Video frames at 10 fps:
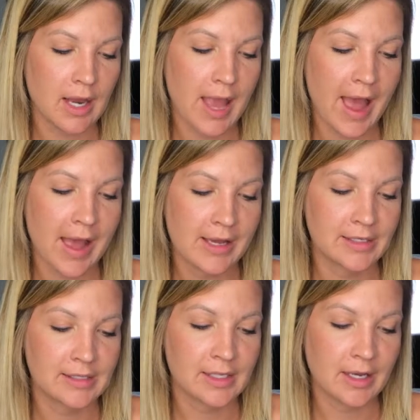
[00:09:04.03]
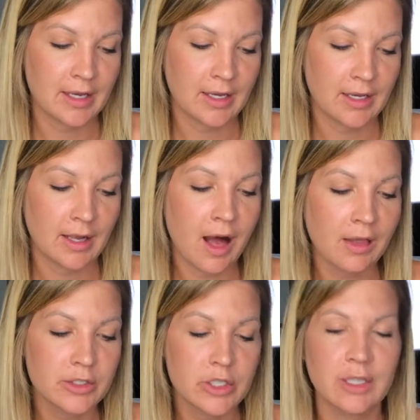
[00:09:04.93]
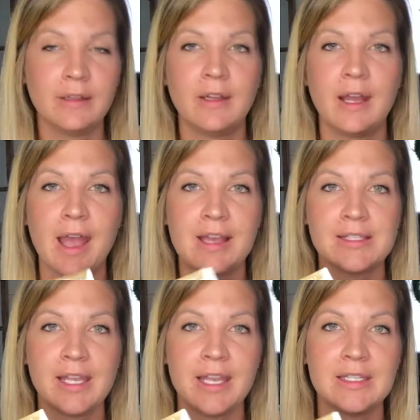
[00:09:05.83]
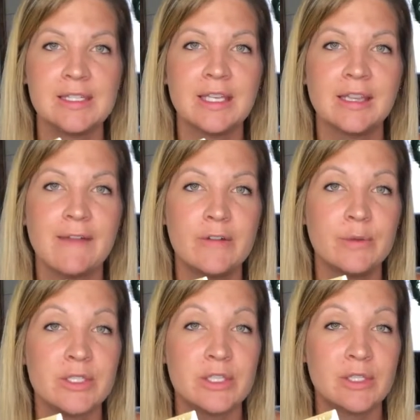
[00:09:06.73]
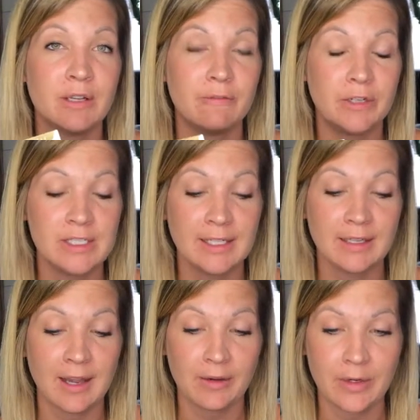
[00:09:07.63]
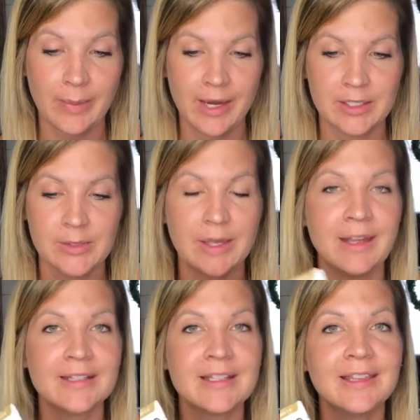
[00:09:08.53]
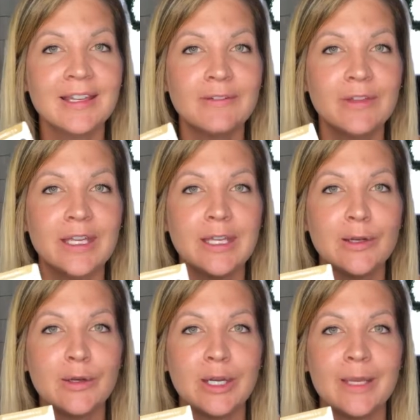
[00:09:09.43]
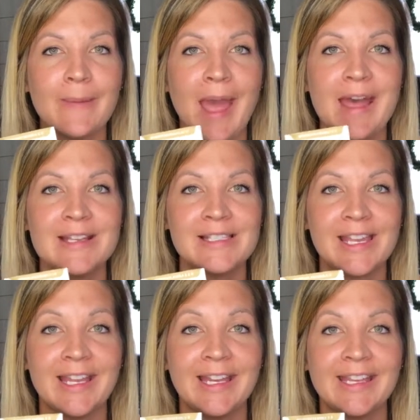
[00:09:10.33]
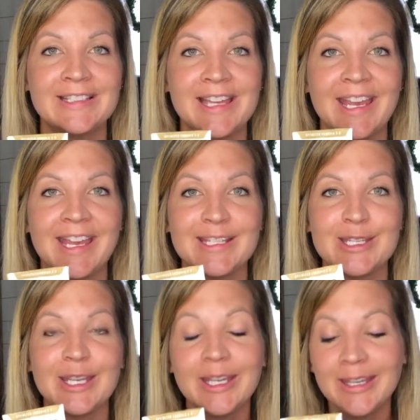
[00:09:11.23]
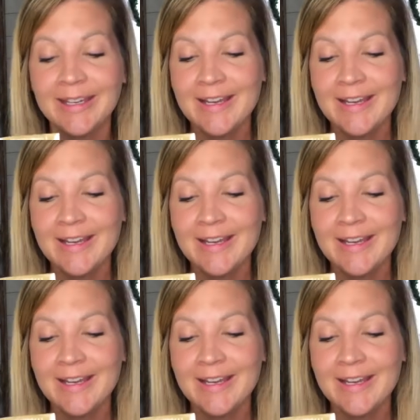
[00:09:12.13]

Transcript: It has collagen, and then it has the AC11, which is good for DNA repair. So I like to think of the Keto Cream as like an anti-aging